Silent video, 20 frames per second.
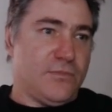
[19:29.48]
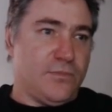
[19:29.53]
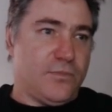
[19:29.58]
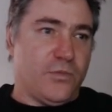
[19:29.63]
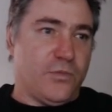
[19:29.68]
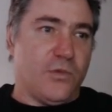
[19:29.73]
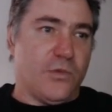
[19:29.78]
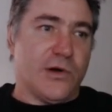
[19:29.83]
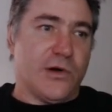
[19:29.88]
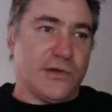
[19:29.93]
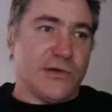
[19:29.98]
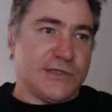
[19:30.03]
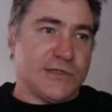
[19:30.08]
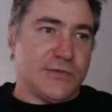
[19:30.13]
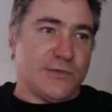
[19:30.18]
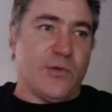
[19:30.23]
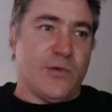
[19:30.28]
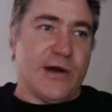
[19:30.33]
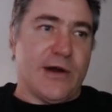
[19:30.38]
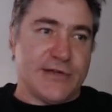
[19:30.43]

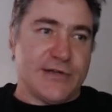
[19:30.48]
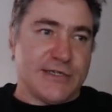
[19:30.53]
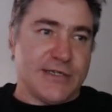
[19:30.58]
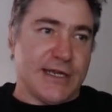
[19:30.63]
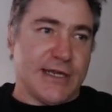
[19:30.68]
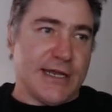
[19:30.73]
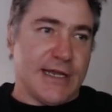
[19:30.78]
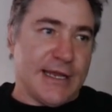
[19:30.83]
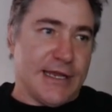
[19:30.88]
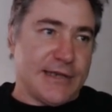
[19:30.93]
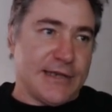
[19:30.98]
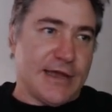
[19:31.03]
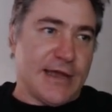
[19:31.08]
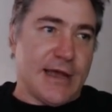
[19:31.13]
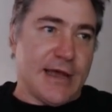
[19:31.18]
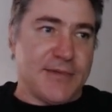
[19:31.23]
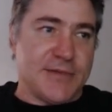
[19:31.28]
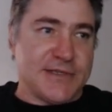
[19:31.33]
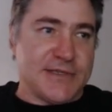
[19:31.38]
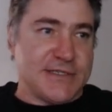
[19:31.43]
where it's going to end
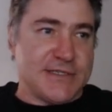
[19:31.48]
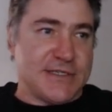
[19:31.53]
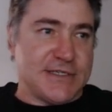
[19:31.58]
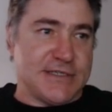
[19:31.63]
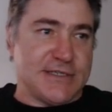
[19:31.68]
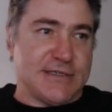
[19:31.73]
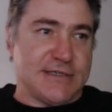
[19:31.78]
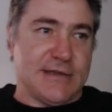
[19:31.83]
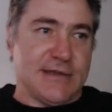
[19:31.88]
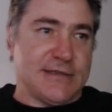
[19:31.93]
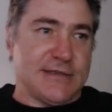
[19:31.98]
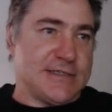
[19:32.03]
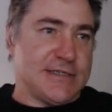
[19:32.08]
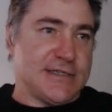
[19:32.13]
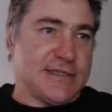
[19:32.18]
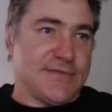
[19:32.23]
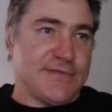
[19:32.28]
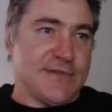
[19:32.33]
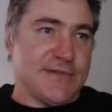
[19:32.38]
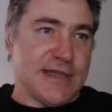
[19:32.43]
up. It's
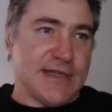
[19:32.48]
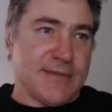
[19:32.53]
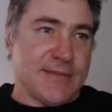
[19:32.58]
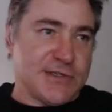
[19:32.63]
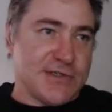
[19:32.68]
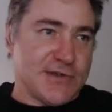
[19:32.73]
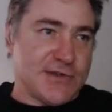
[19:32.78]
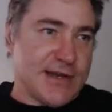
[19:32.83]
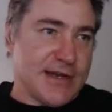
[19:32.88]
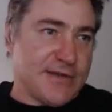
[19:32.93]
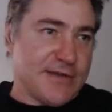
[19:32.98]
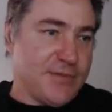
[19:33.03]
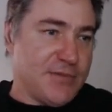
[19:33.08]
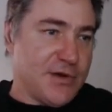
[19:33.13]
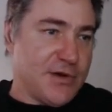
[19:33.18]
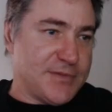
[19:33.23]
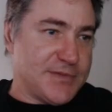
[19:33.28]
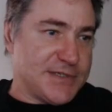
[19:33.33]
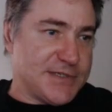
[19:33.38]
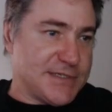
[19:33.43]
just for demonstrative
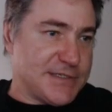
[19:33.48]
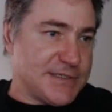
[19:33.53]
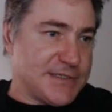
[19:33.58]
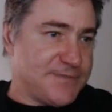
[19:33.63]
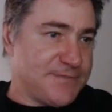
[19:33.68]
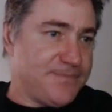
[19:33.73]
purposes.